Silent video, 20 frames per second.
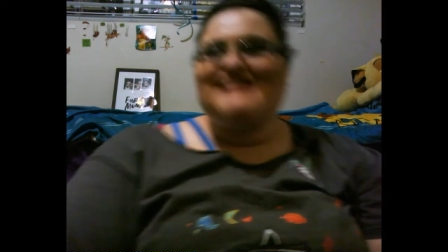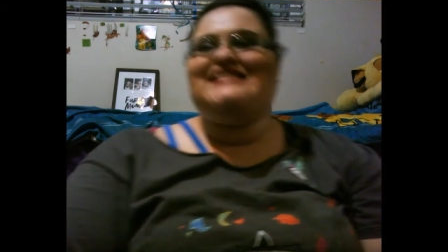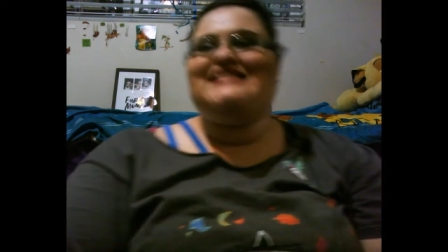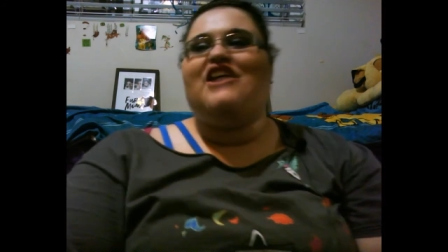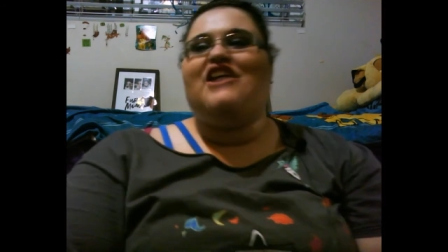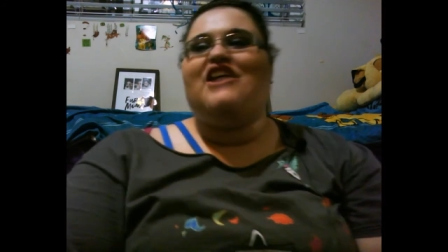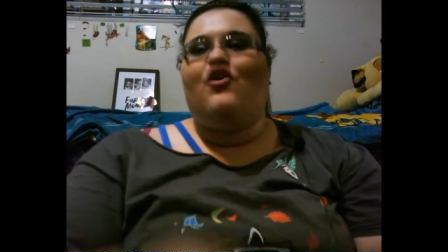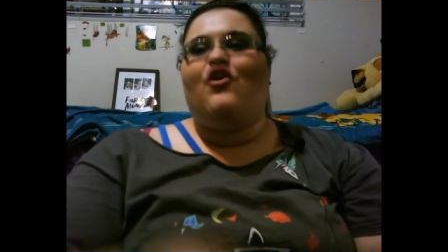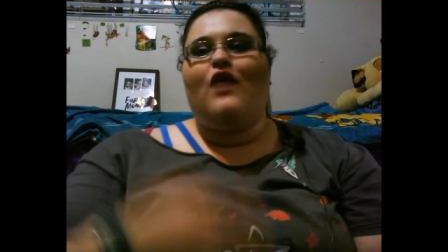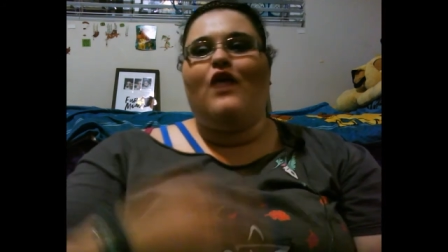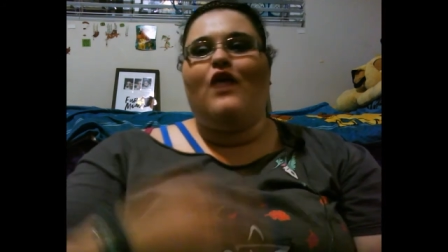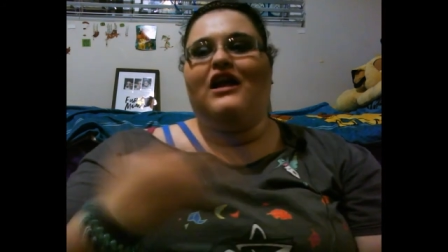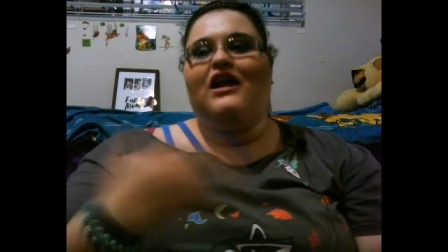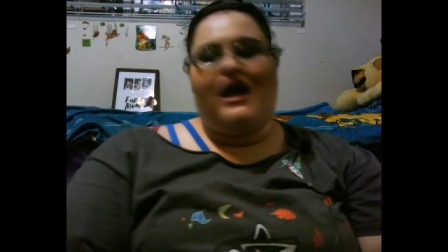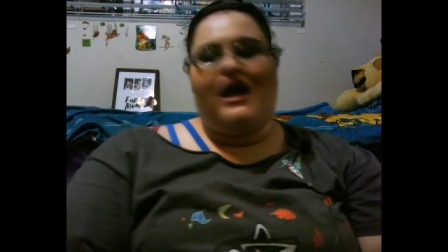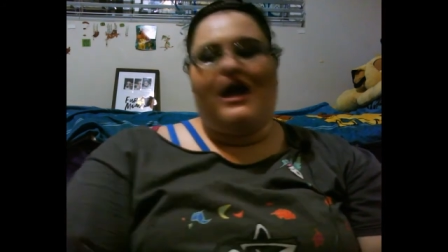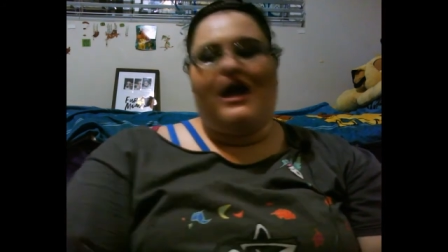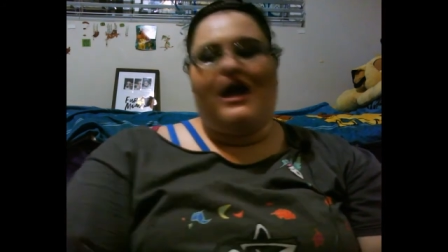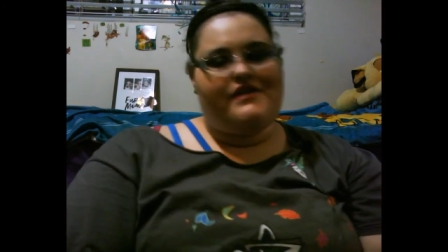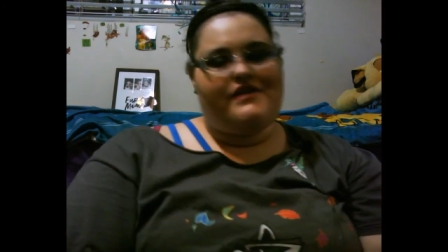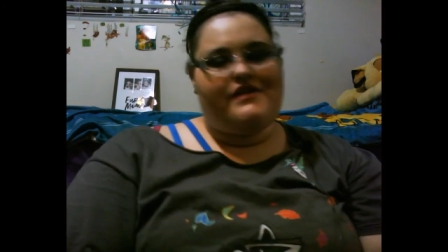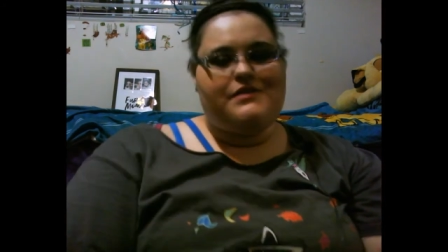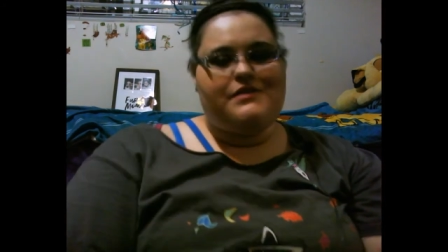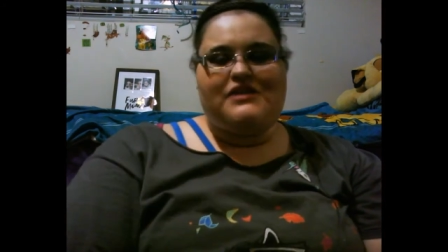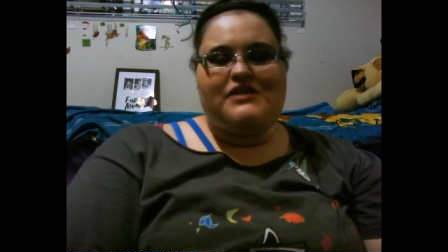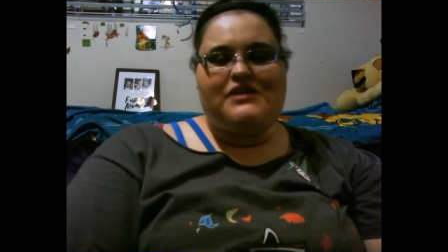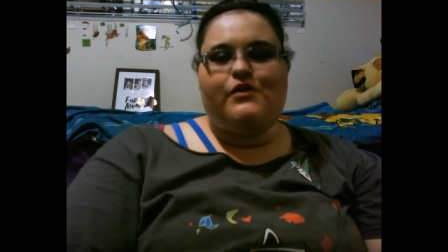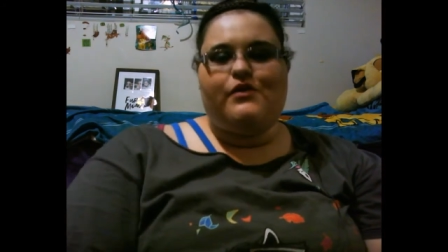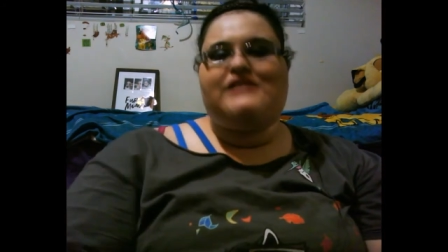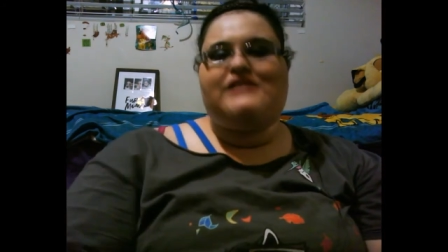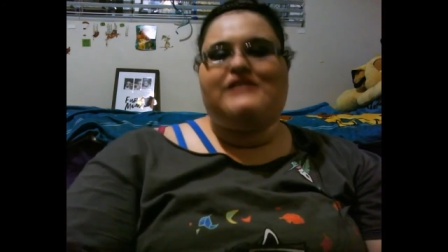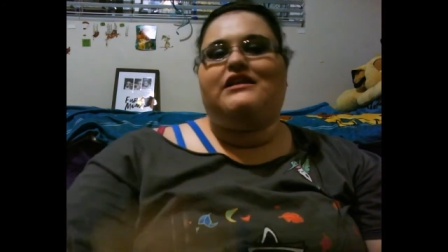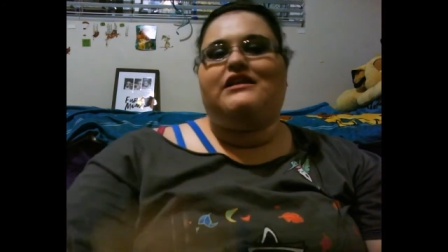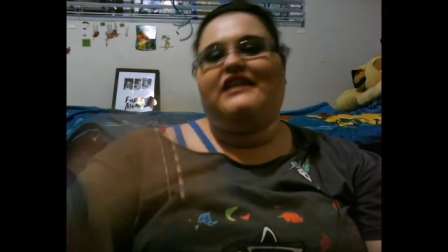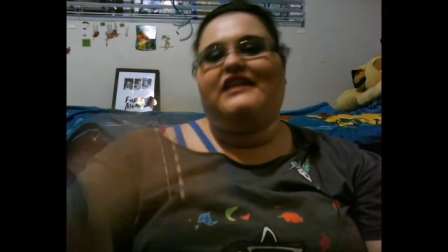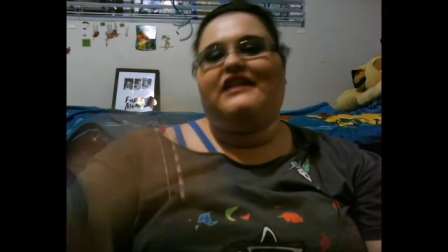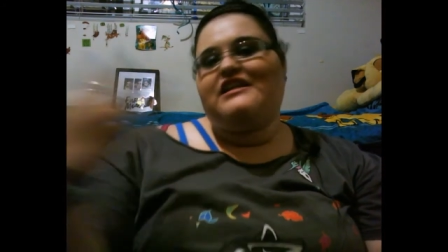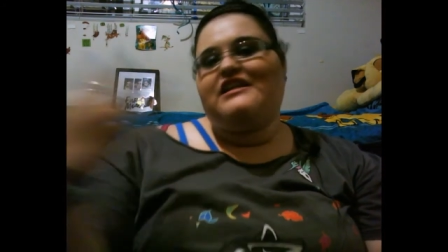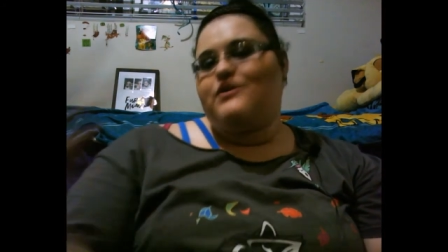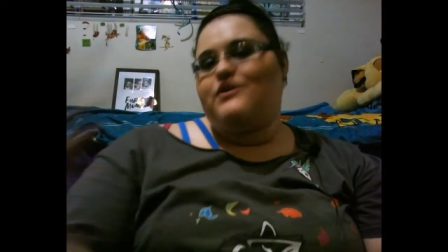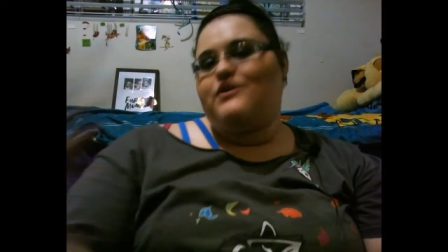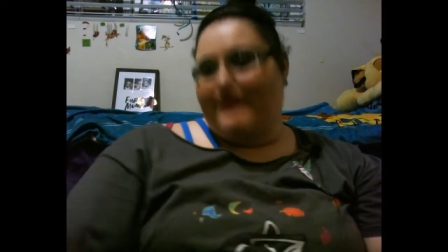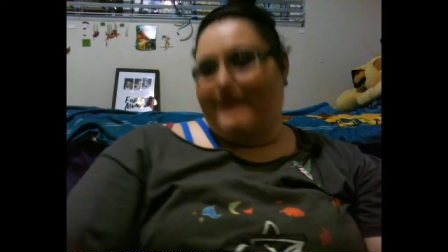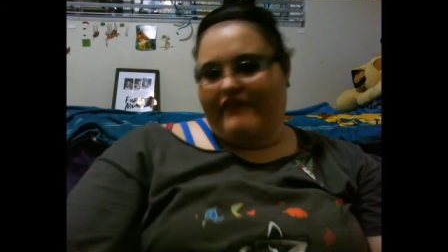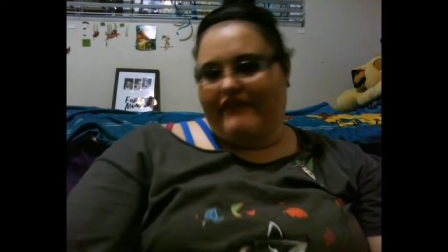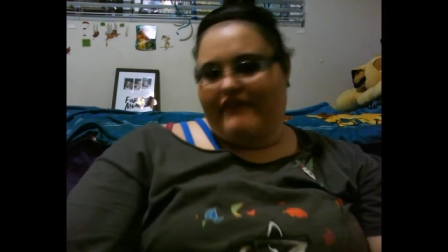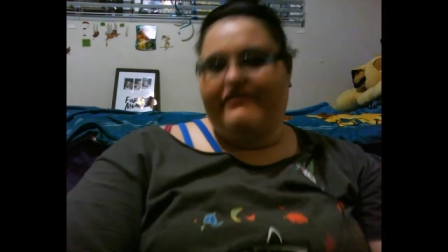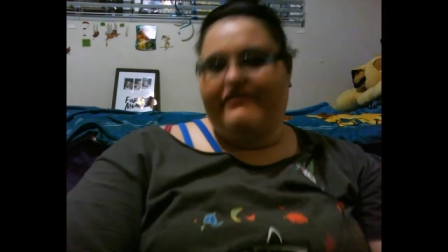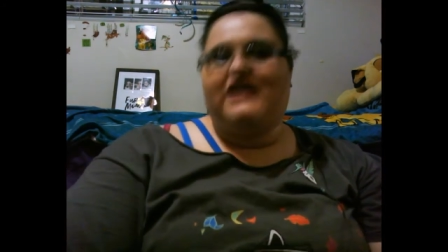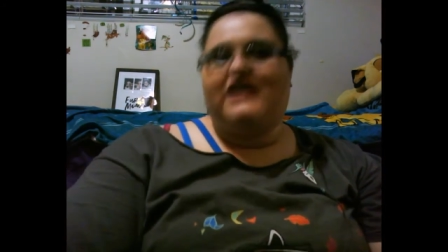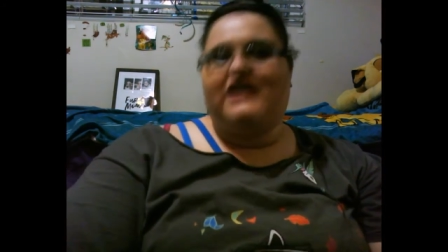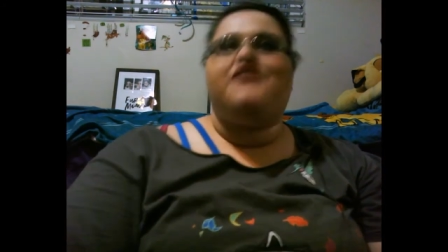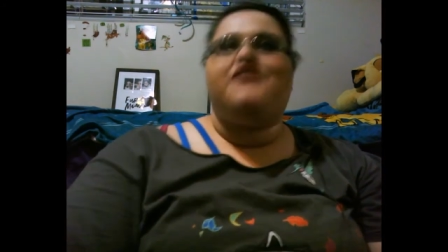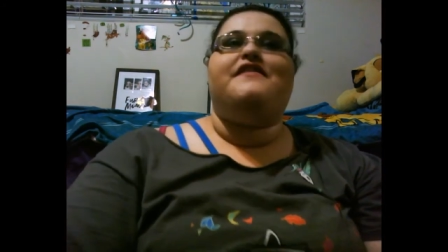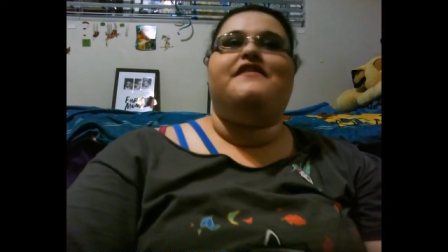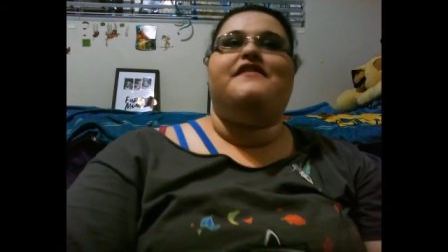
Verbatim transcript: So, a lot of special ones, and then the 25th.